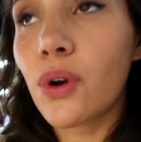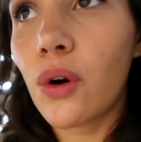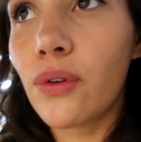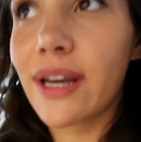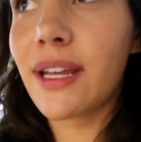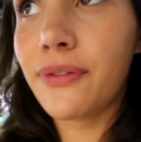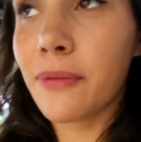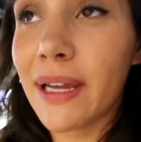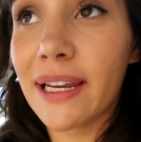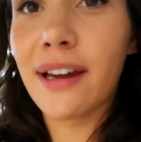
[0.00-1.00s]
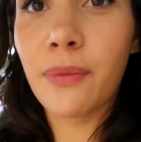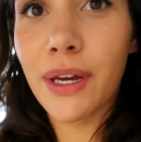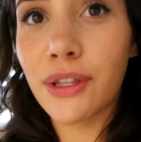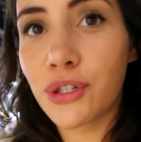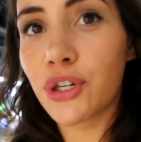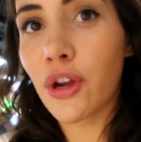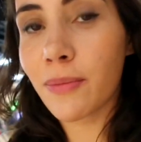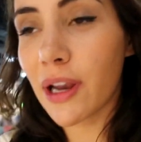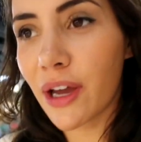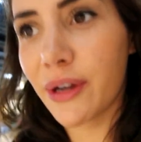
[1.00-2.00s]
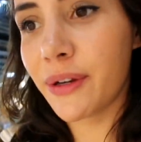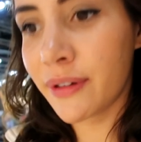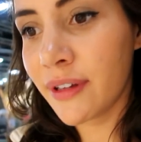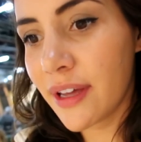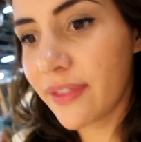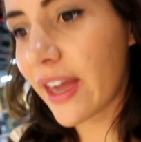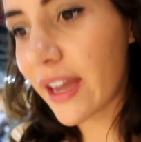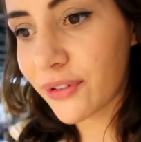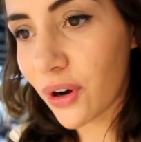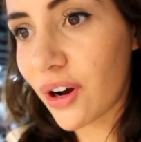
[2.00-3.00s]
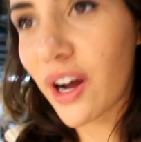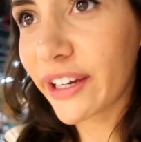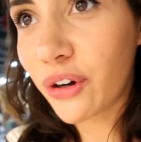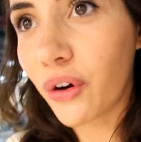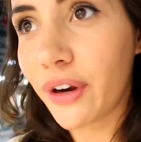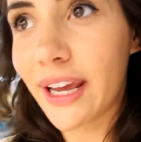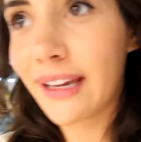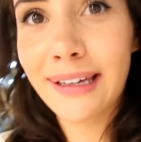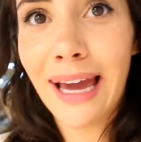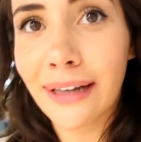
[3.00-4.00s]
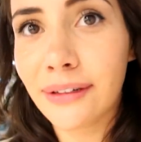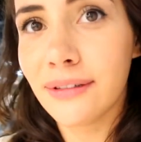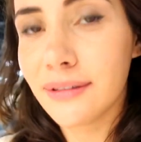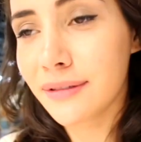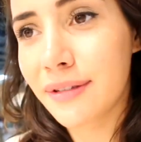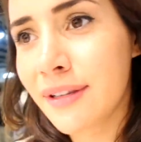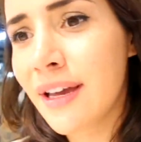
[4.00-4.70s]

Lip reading: you're not already familiar with Jo Malone, they've got iconic candles.